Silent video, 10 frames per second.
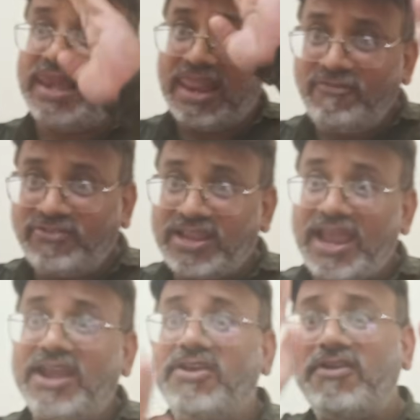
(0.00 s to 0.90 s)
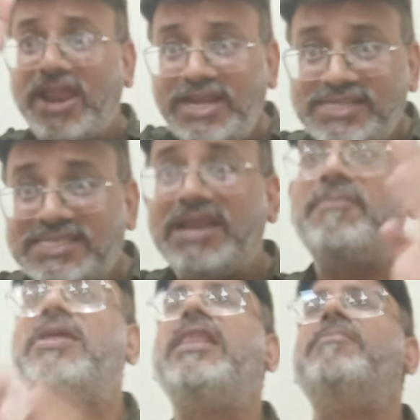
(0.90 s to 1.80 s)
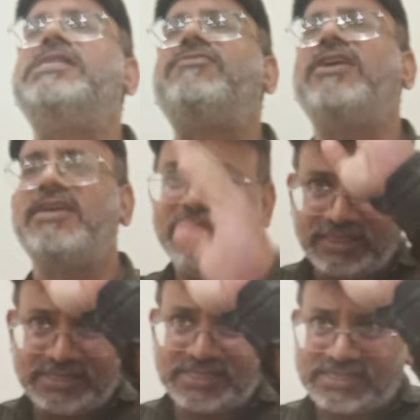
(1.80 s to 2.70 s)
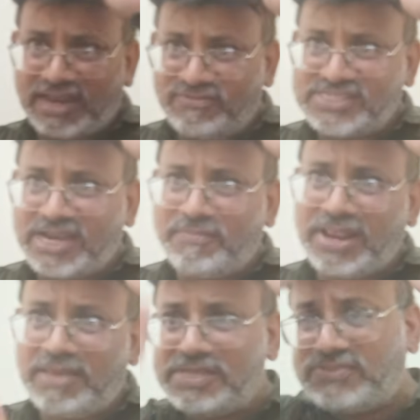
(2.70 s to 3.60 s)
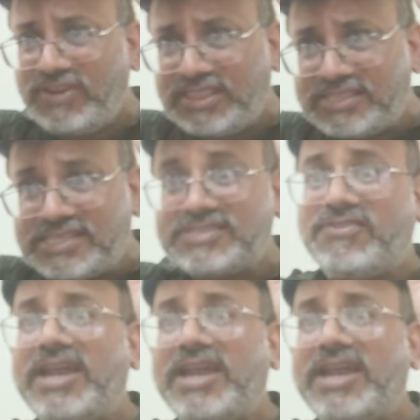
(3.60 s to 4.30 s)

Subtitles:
left and right cerebral hemisphere. This is left cerebral hemisphere, this is